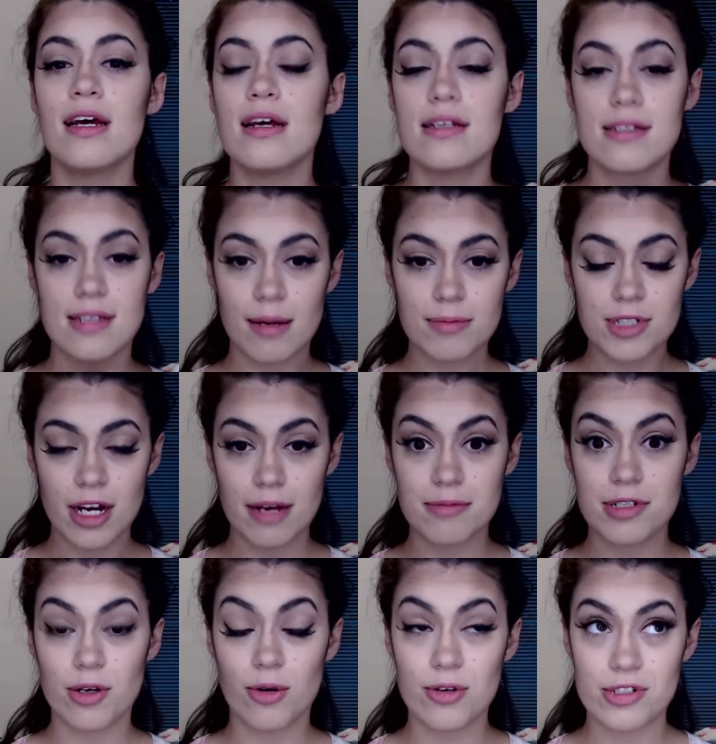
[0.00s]
Sometimes
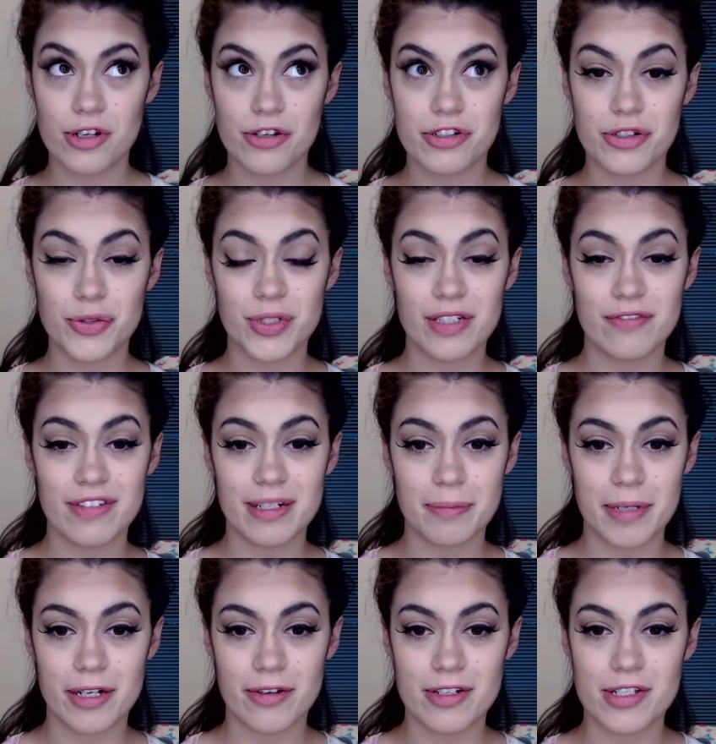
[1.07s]
also to give the
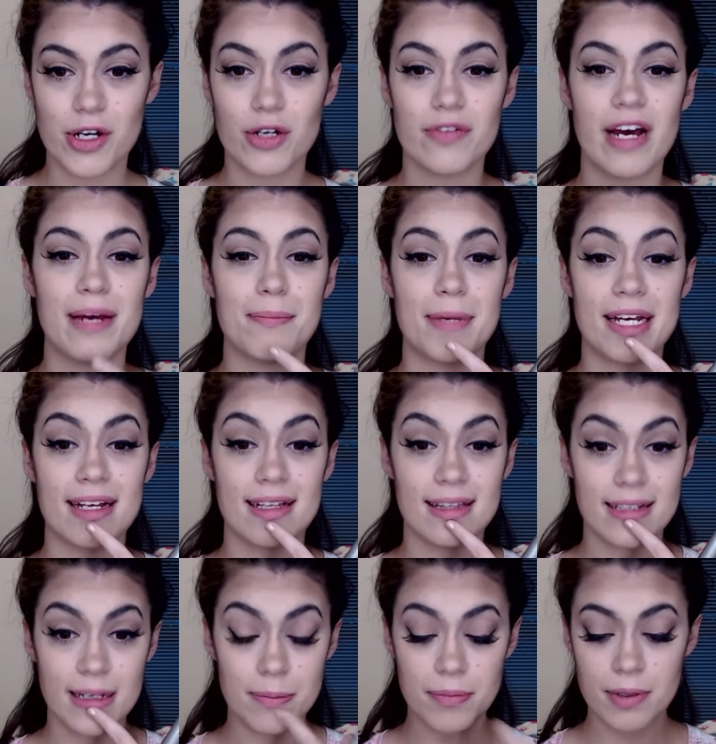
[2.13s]
appearance of a bigger
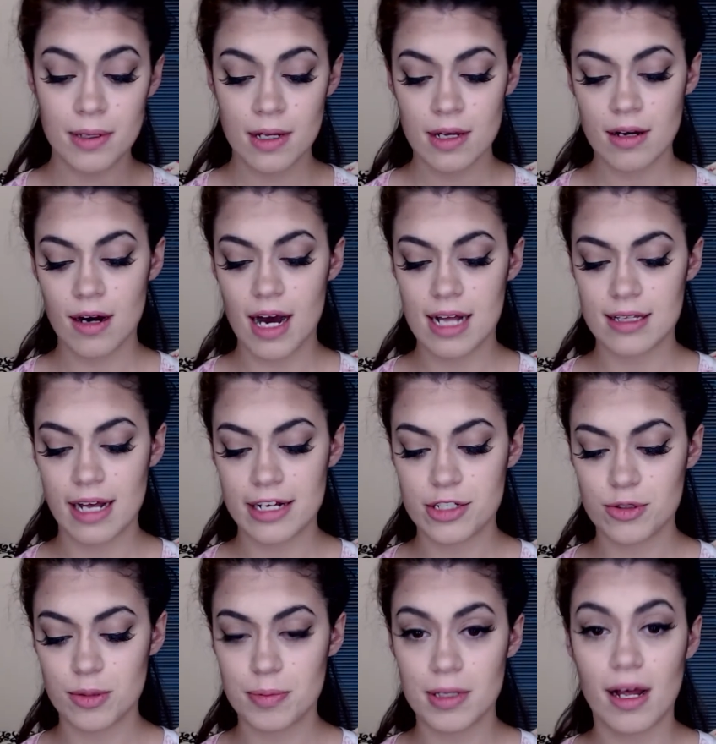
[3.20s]
lip, I like to
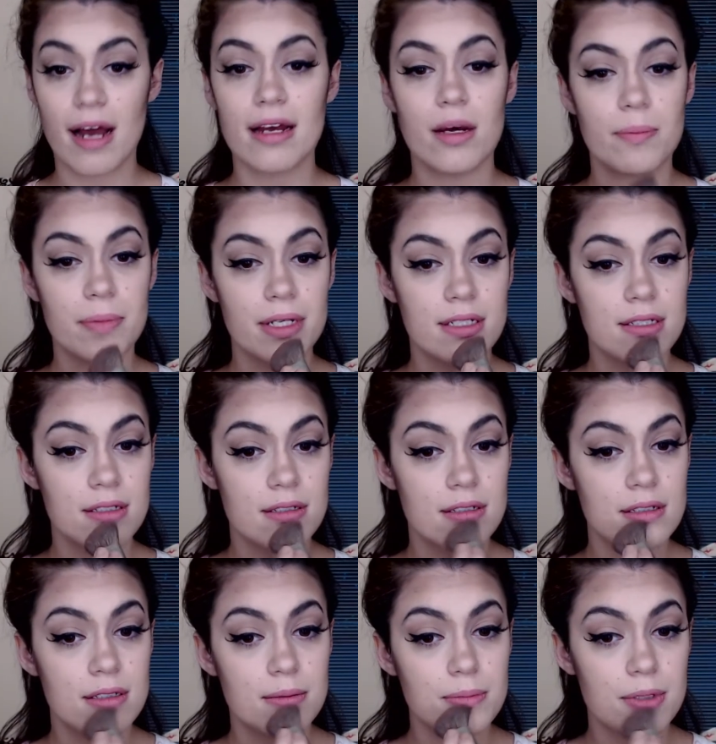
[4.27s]
apply a bit to
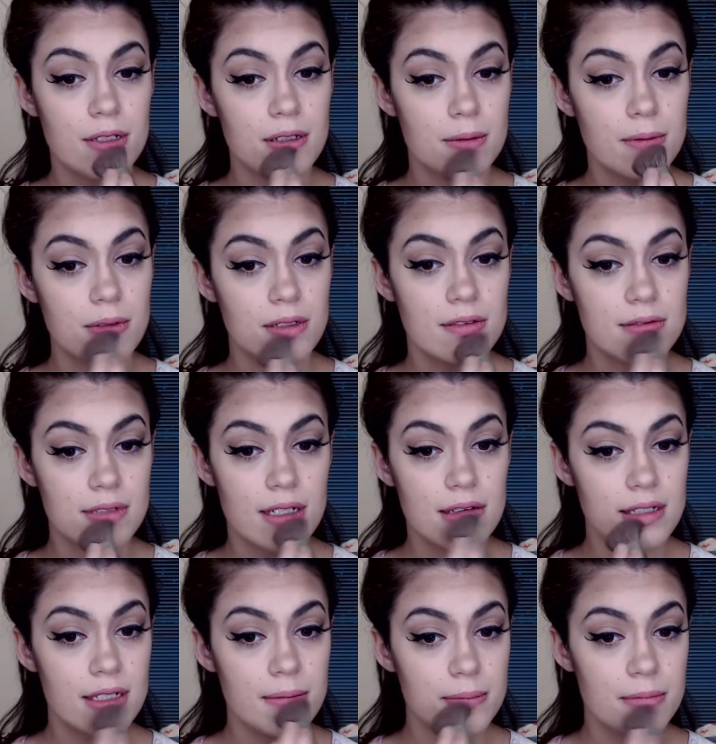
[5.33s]
the bottom of my
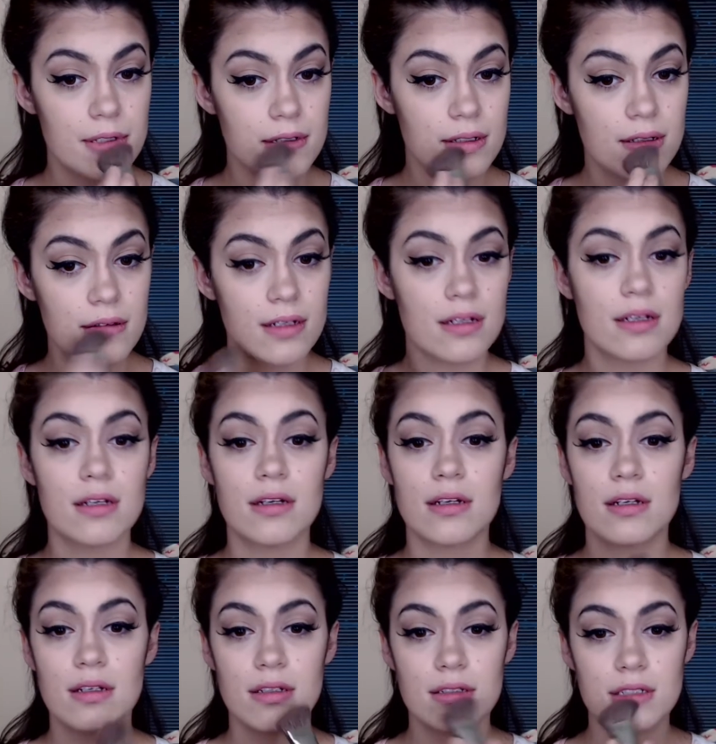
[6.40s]
lip.
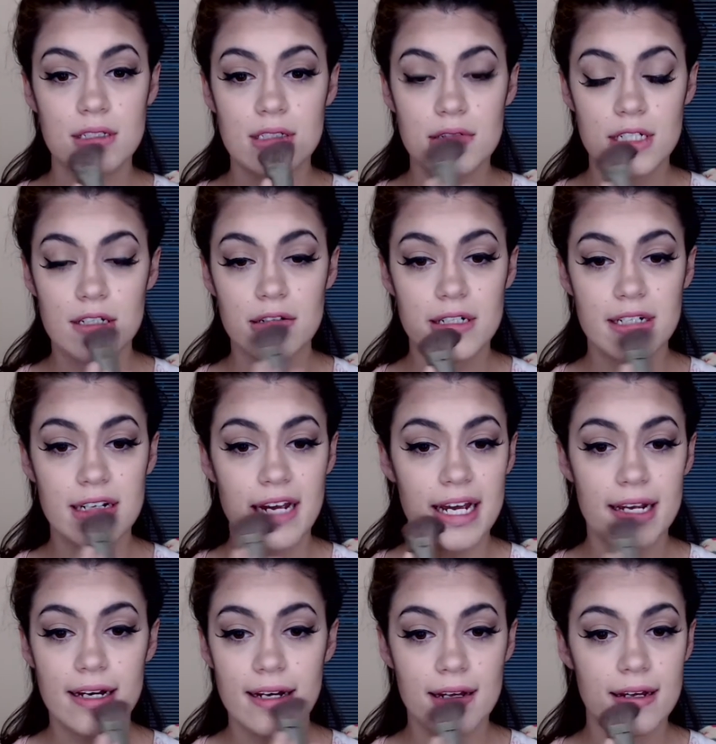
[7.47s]
just to create